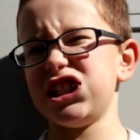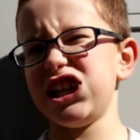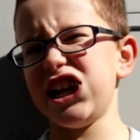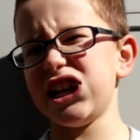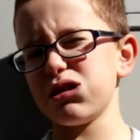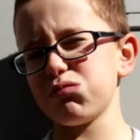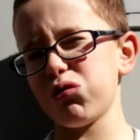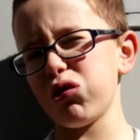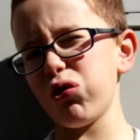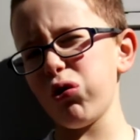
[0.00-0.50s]

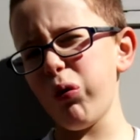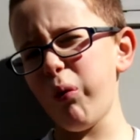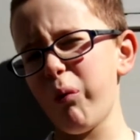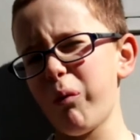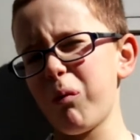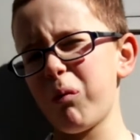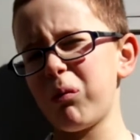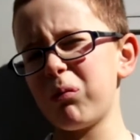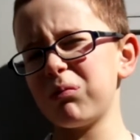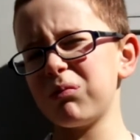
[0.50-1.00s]
edible.
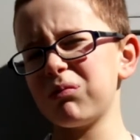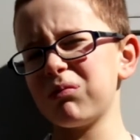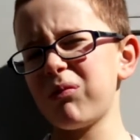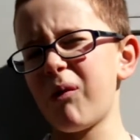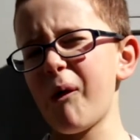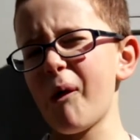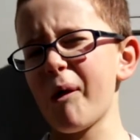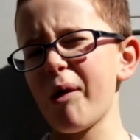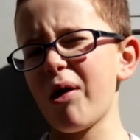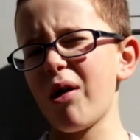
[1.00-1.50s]

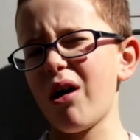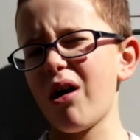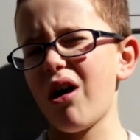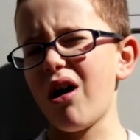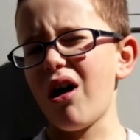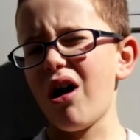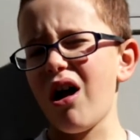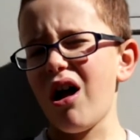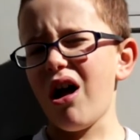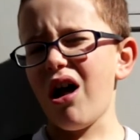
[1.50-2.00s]

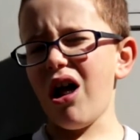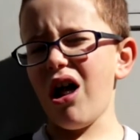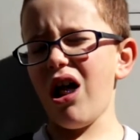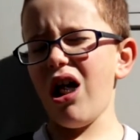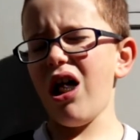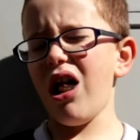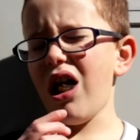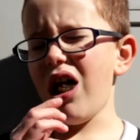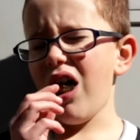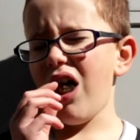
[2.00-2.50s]

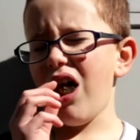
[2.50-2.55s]
Ugh.